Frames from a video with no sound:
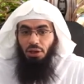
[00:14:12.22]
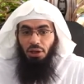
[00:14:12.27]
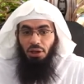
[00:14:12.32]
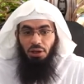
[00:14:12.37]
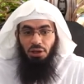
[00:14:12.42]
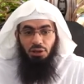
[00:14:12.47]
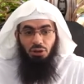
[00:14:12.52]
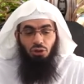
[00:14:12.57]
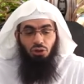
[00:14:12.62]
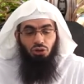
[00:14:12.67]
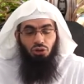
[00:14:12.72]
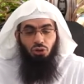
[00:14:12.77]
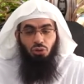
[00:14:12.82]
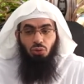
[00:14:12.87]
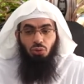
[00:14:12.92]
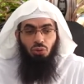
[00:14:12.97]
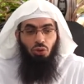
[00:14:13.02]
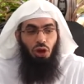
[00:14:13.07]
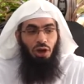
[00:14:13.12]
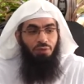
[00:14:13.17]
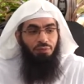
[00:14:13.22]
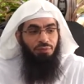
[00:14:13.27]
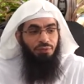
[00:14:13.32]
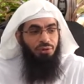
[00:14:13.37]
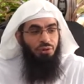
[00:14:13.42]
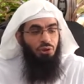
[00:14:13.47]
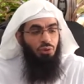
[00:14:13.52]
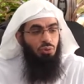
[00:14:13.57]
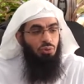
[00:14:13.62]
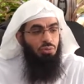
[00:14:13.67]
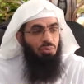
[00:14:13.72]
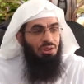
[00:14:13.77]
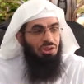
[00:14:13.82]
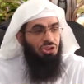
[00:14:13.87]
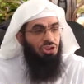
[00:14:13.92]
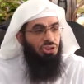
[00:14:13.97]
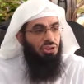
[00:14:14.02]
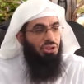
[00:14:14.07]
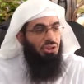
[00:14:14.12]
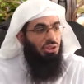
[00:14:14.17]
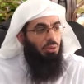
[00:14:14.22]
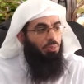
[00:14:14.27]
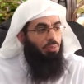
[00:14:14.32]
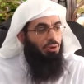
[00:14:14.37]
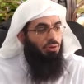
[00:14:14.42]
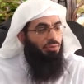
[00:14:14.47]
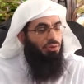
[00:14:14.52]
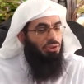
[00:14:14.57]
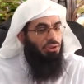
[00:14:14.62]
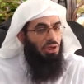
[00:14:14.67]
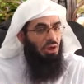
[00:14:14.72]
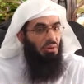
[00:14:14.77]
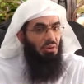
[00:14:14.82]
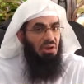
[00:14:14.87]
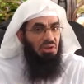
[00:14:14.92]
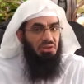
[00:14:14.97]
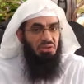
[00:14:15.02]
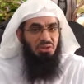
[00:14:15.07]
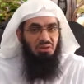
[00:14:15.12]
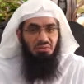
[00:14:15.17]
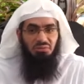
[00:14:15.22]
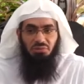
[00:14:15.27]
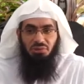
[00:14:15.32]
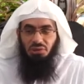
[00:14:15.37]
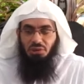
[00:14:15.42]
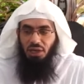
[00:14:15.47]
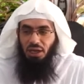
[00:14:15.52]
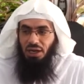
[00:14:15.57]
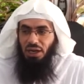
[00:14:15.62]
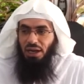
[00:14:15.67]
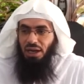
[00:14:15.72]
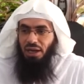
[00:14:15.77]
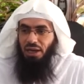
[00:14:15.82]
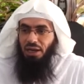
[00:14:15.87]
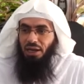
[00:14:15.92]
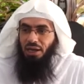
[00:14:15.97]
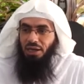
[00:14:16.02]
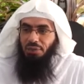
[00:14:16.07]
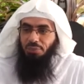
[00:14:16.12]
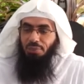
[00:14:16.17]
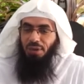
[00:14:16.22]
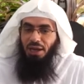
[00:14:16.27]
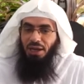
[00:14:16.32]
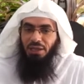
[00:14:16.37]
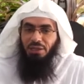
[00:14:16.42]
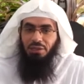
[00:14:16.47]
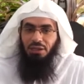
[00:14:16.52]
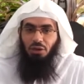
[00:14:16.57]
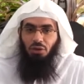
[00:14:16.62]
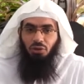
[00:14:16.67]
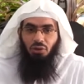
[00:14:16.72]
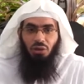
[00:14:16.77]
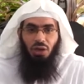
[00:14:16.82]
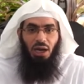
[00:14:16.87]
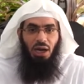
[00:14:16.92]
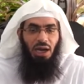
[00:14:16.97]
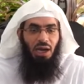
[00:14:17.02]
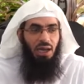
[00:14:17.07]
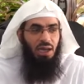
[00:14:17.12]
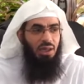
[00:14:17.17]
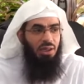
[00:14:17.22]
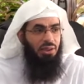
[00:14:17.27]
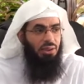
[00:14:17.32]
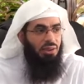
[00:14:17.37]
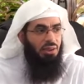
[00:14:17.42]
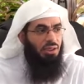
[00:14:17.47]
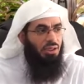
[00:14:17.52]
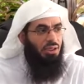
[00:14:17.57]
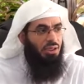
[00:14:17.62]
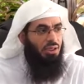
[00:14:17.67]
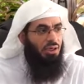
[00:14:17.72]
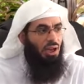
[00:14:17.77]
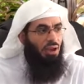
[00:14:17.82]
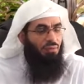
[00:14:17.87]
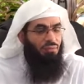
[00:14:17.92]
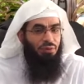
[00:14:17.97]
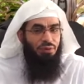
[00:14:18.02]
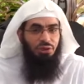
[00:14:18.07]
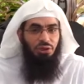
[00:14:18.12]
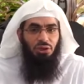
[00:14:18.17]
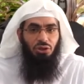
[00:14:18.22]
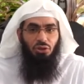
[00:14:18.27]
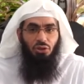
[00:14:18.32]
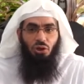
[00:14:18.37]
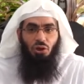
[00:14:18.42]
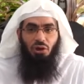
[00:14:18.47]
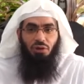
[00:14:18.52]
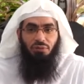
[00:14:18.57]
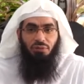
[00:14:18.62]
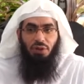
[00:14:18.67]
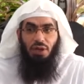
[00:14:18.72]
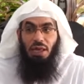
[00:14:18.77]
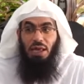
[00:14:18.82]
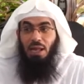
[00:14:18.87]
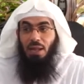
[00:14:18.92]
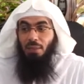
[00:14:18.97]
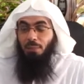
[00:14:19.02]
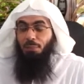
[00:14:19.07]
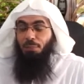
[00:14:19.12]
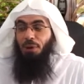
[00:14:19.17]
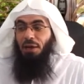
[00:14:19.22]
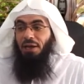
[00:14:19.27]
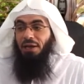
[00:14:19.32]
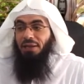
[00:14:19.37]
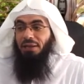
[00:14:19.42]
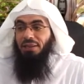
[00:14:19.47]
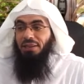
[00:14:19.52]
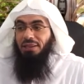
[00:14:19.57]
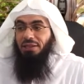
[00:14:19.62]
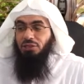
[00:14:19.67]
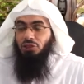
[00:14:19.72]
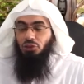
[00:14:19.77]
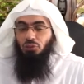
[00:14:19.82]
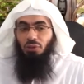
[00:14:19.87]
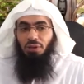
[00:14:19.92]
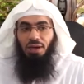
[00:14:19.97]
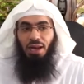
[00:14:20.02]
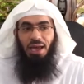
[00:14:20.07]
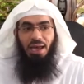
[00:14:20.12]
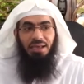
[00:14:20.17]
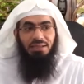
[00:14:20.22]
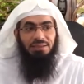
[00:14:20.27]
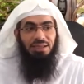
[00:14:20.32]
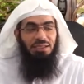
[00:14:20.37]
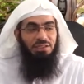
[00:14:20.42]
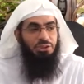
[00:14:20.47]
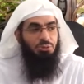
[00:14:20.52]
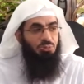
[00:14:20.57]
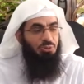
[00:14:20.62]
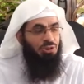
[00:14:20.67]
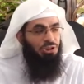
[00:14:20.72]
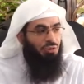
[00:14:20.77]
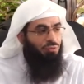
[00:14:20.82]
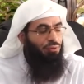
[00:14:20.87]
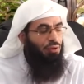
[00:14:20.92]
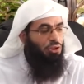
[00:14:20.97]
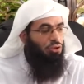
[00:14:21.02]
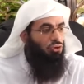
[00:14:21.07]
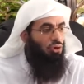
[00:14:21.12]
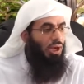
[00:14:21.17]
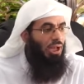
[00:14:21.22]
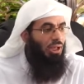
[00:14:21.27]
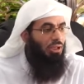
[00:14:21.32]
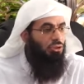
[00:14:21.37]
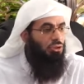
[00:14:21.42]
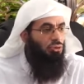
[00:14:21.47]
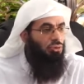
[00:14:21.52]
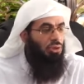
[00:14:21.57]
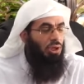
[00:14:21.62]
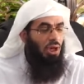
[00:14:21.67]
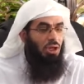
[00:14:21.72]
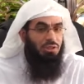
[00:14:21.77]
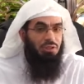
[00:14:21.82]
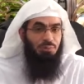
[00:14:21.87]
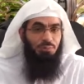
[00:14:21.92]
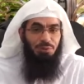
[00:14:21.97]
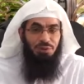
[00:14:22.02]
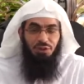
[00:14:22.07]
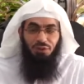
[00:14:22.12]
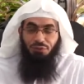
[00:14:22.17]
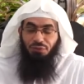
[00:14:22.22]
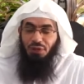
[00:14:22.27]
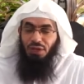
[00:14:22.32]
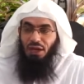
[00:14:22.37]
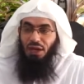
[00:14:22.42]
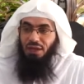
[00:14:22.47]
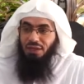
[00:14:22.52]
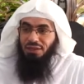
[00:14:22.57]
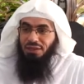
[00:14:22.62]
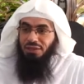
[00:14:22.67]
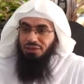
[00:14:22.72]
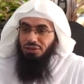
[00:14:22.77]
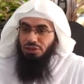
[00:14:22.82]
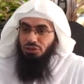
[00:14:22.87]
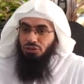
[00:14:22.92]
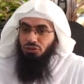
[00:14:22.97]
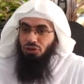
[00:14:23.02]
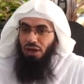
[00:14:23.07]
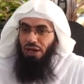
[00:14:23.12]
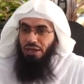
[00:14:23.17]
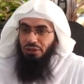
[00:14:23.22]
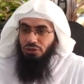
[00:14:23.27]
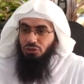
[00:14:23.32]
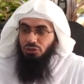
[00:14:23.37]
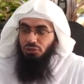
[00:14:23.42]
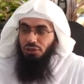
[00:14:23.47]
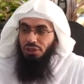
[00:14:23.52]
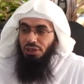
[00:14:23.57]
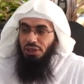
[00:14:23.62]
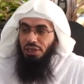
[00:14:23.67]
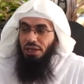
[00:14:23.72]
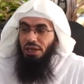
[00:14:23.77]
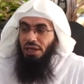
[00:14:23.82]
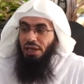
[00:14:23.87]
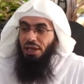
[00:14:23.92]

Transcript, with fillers: uh, you do everything we mentioned in the previous khawatir. Salah, ibadah, Quran, dhikr, everything you know of. But this one has a specific dua to it, a specific authentic dua to it.